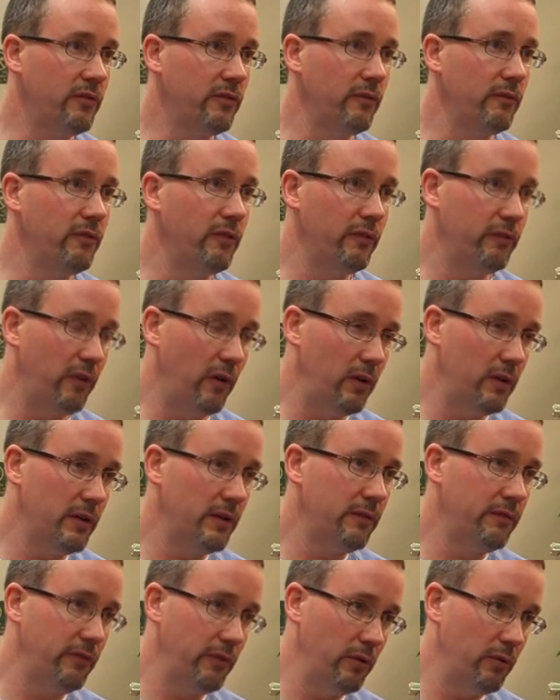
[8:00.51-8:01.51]
from Ferfolio
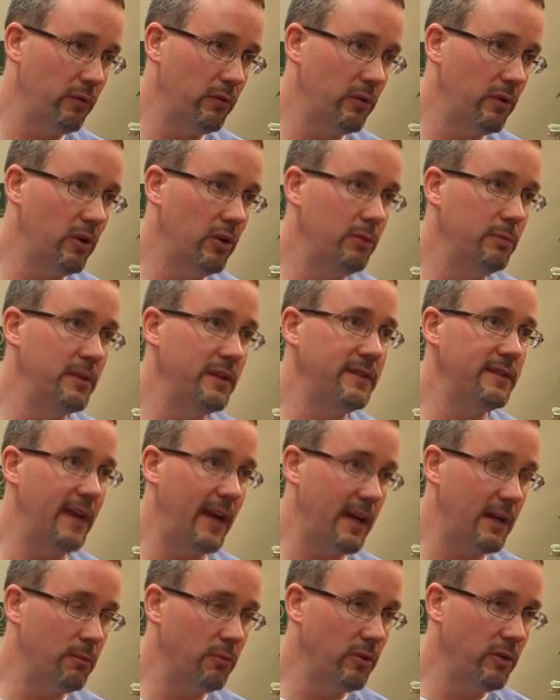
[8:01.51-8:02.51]
Funeral Home in
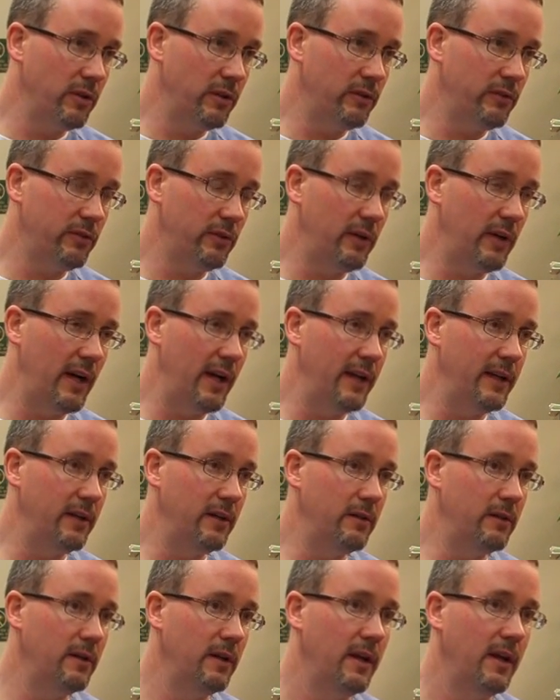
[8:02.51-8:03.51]
Sagamore Hills,
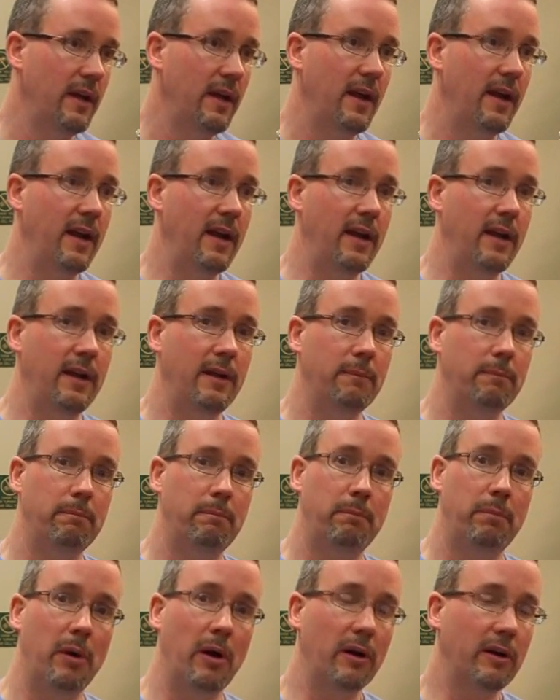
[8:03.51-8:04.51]
Ohio. And
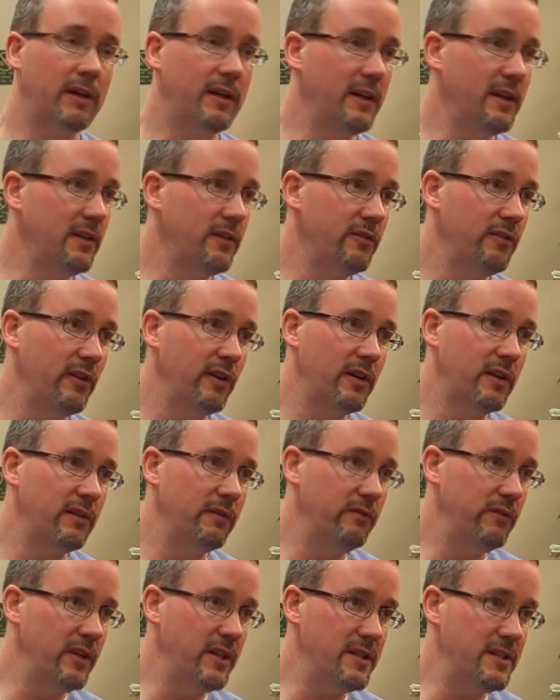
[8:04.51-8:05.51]
parking is very
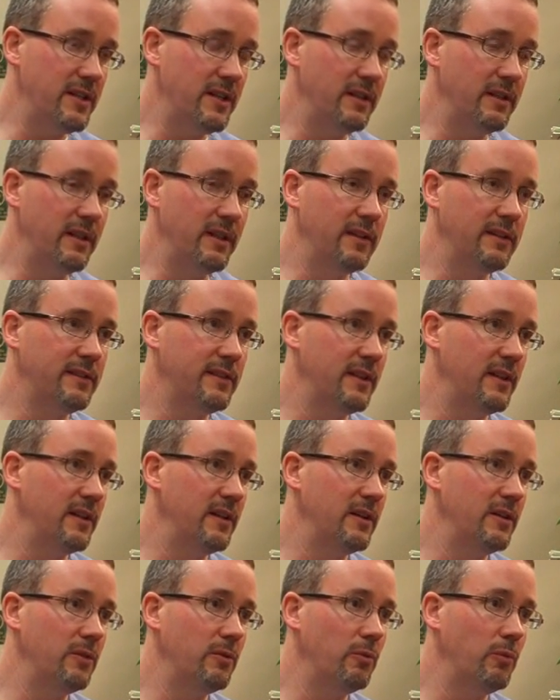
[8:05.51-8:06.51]
convenient. It's
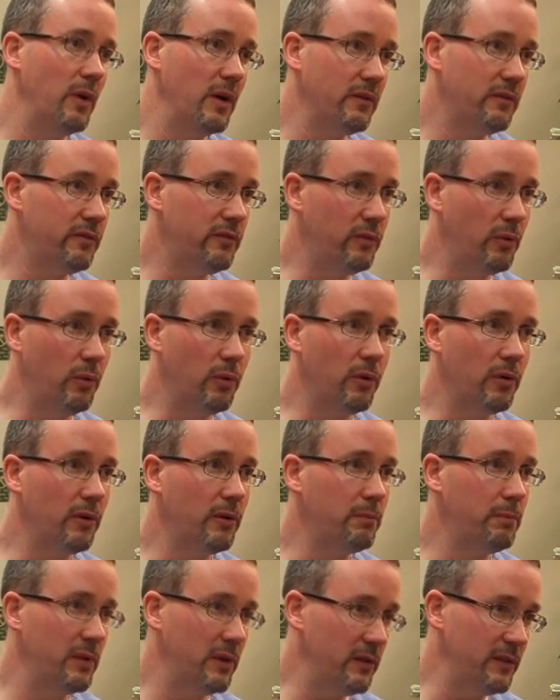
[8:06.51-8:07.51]
a
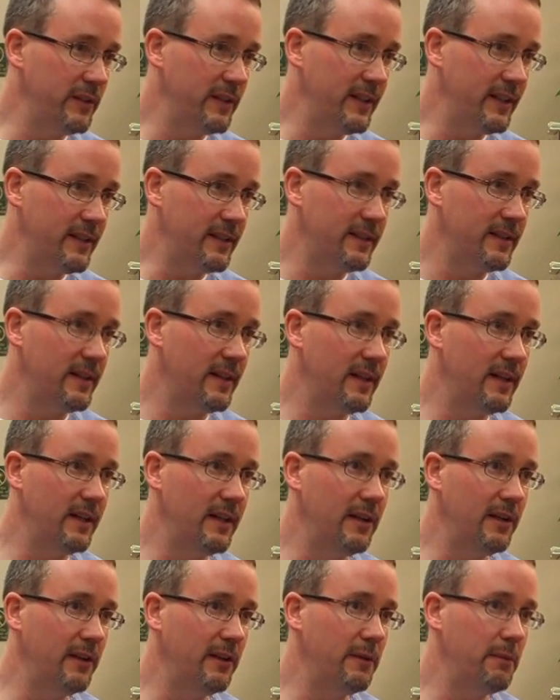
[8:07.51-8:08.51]
one-floor building.
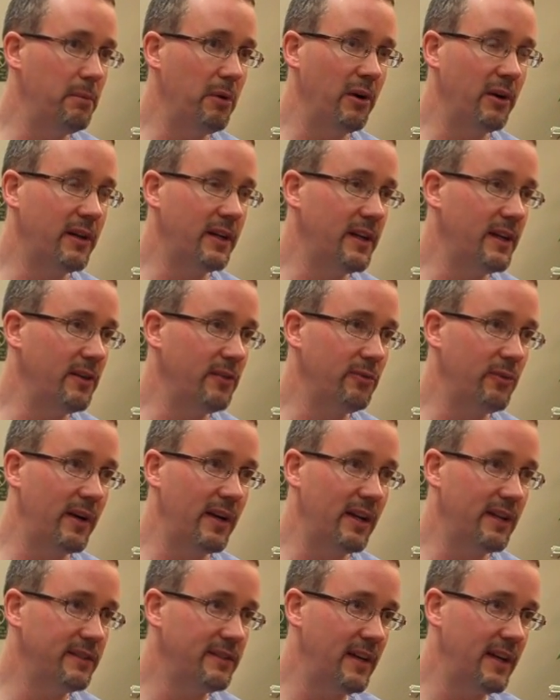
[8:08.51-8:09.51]
The parking is right
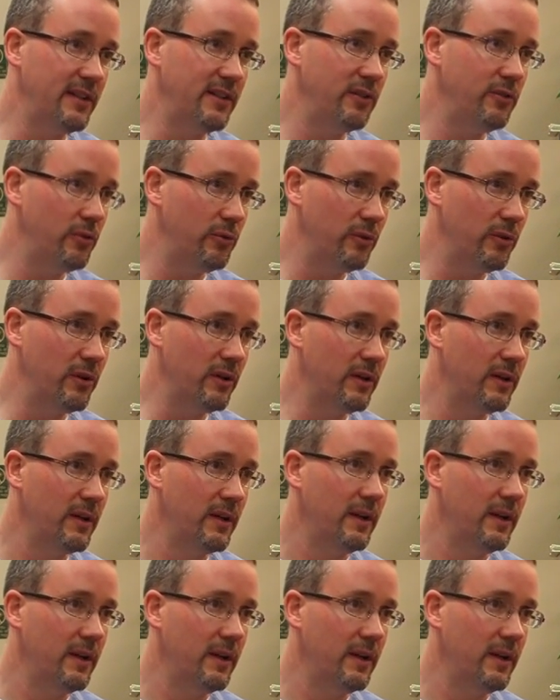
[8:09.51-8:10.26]
outside the door.